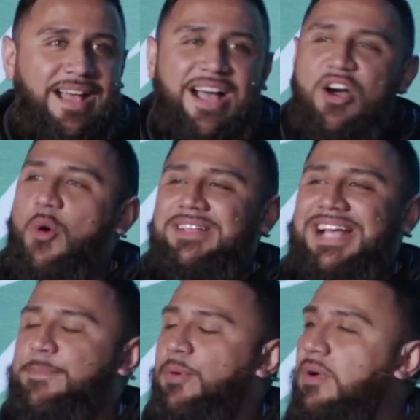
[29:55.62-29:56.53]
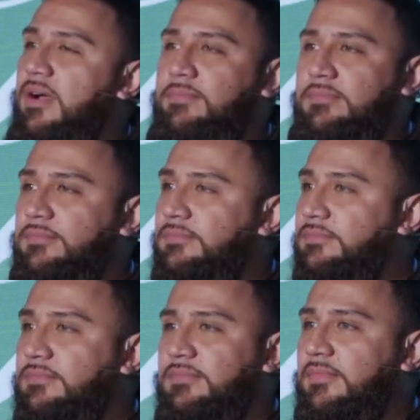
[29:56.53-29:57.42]
I always hype her up
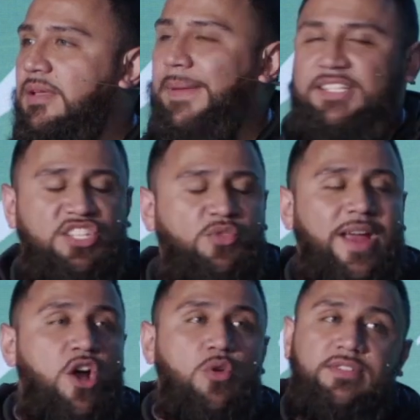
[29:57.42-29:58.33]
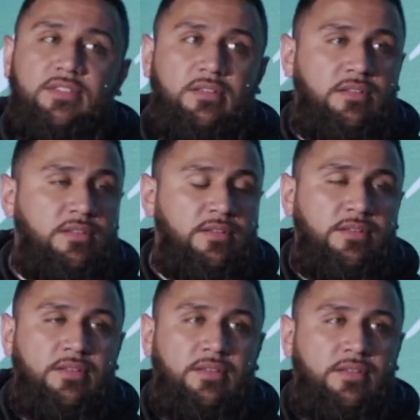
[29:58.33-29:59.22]
because she's a great host.
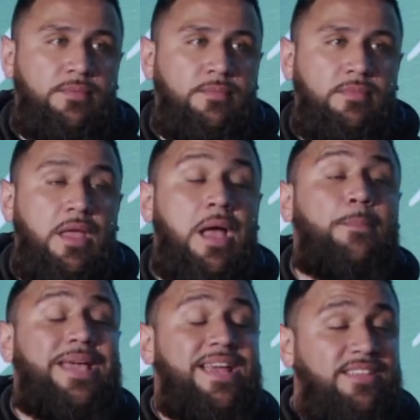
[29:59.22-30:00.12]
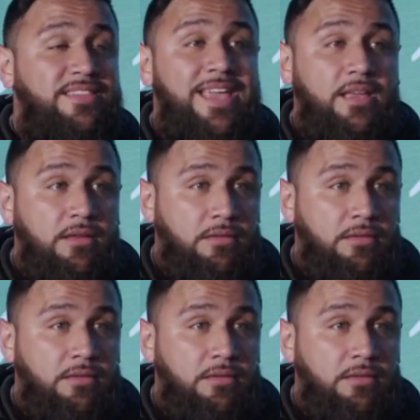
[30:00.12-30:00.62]
But here's the thing